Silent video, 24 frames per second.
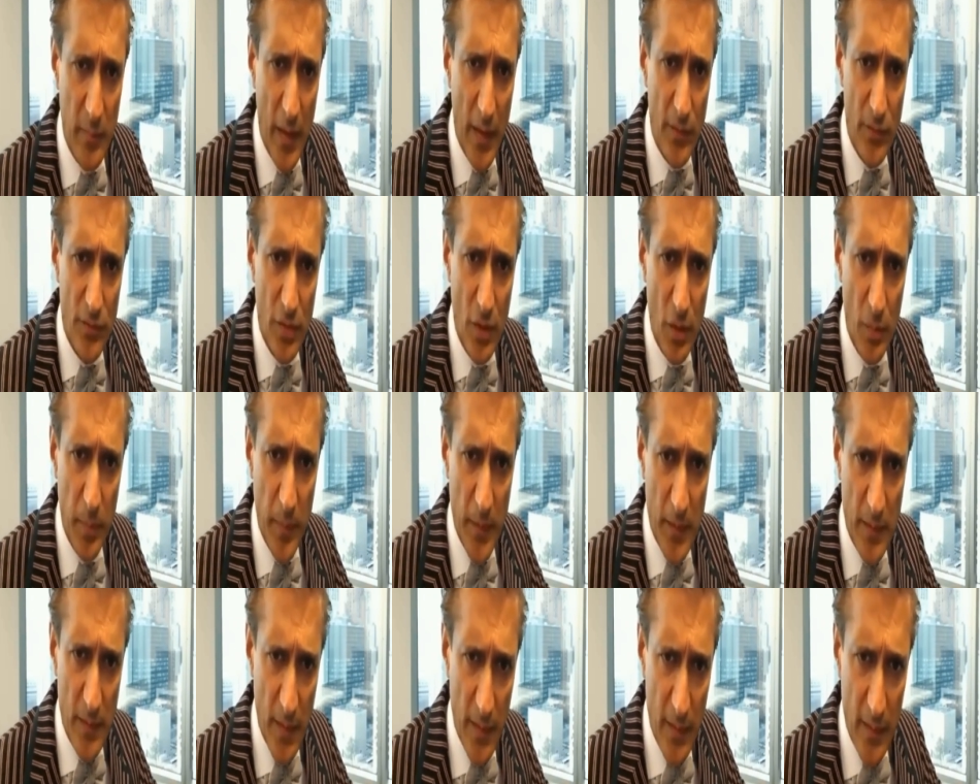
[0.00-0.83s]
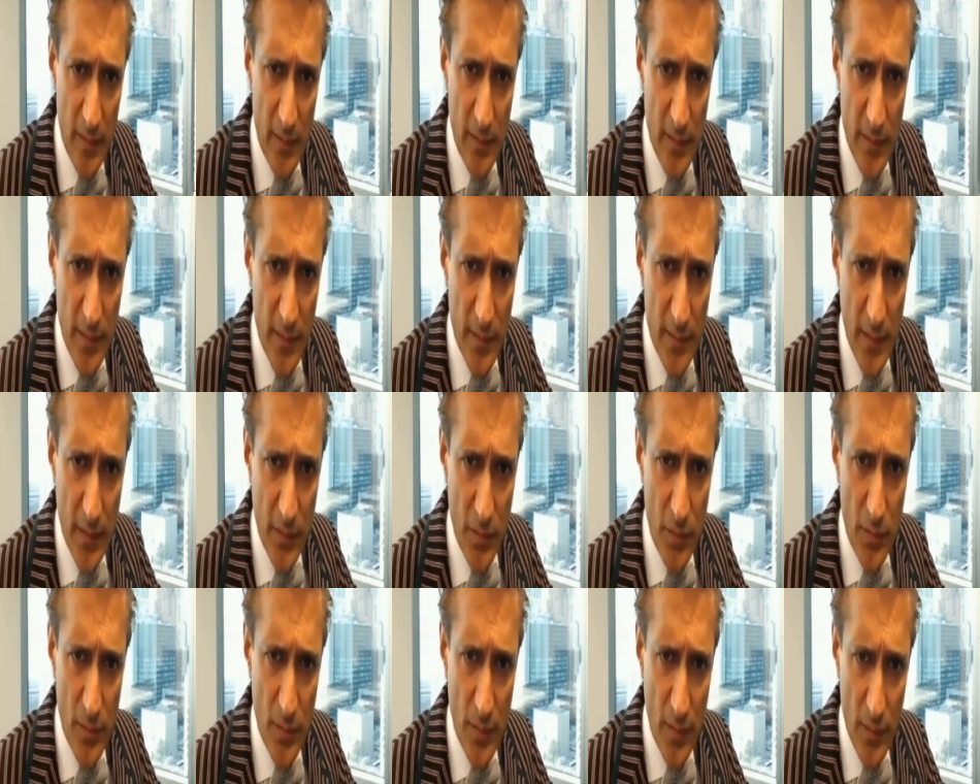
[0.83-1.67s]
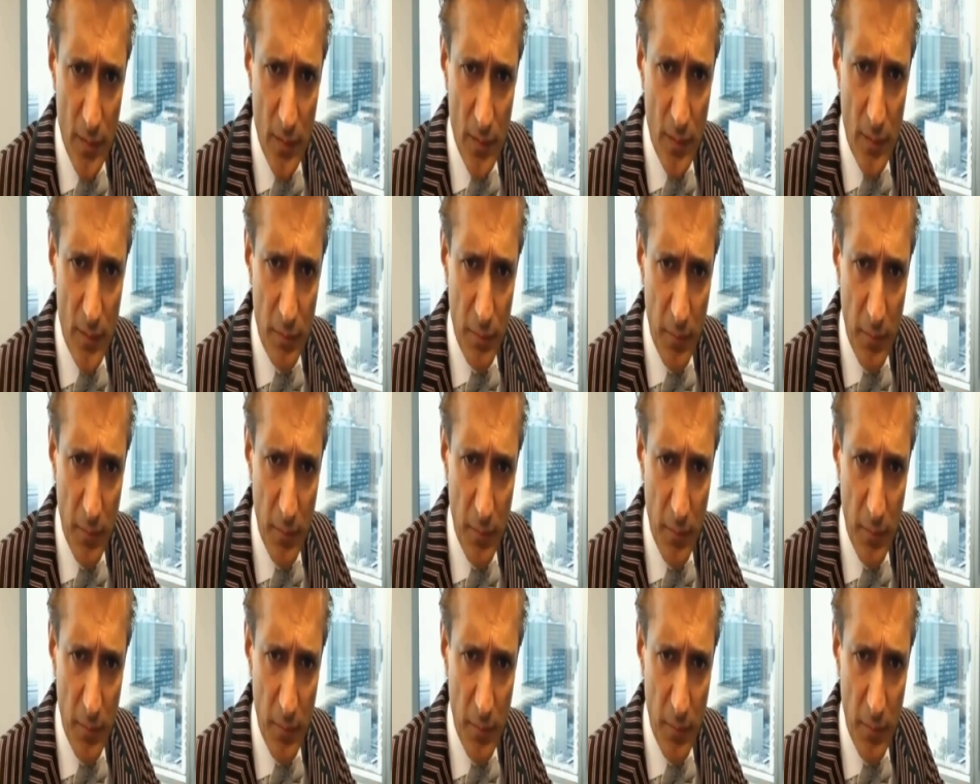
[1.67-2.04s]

entropic tendencies that you certainly